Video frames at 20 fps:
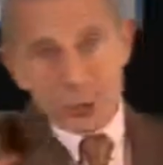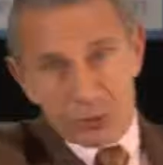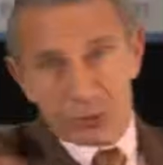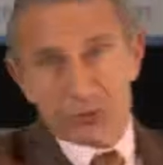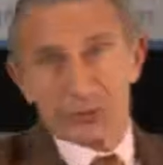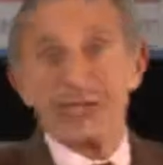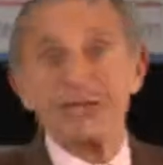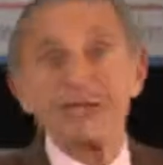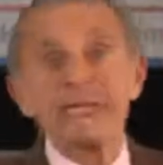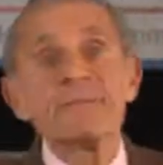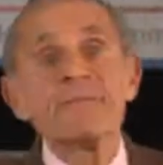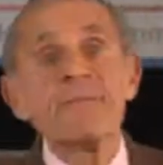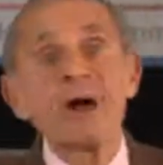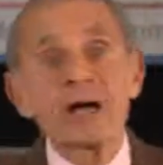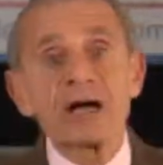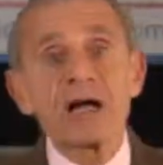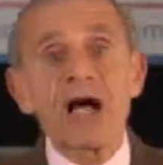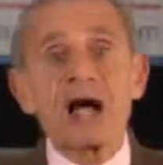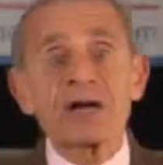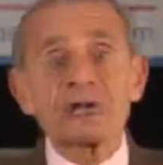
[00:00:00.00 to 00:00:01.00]
sitting among
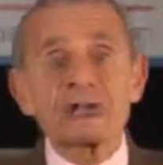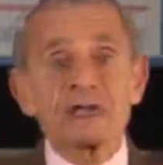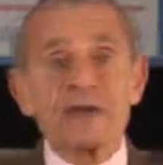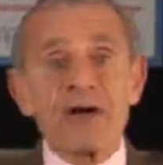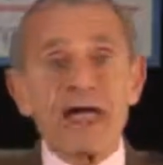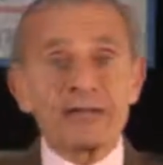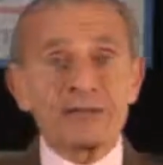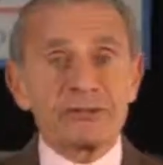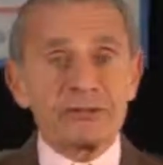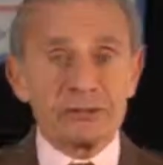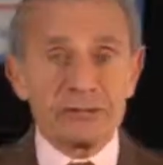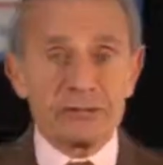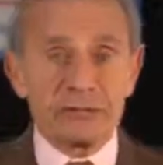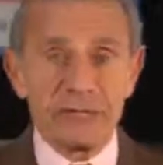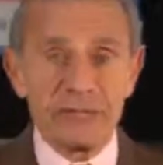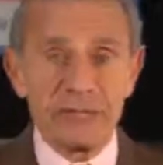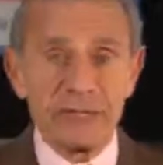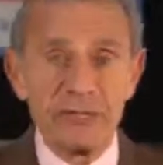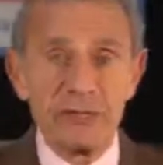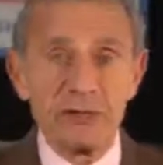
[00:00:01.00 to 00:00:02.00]
contractors.
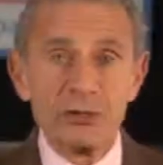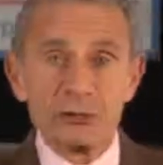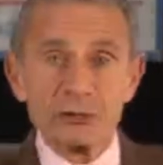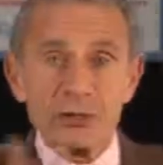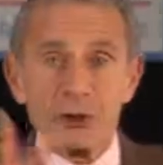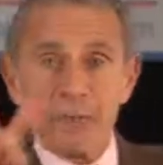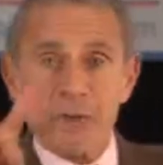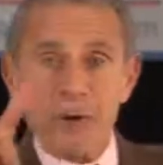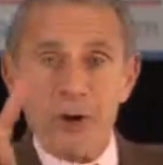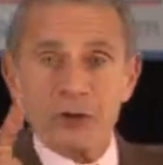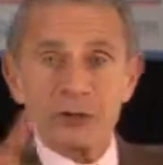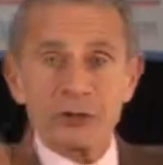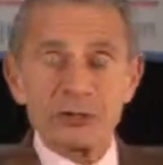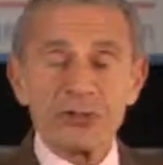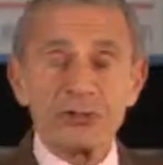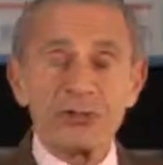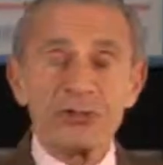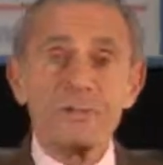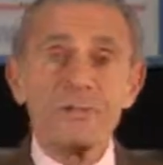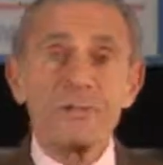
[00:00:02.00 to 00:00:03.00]
2 parts of
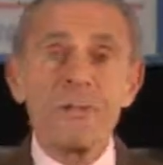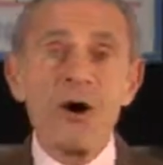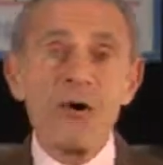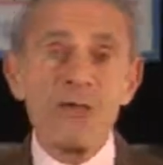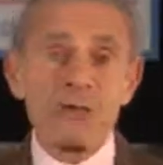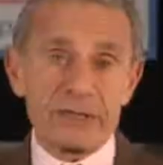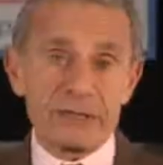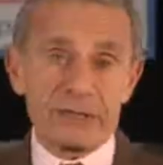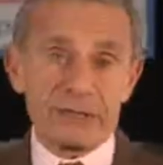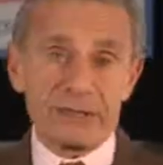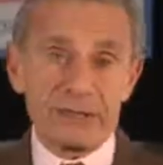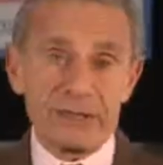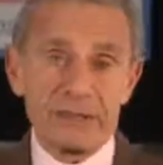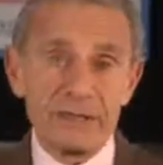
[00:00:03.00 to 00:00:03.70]
the component.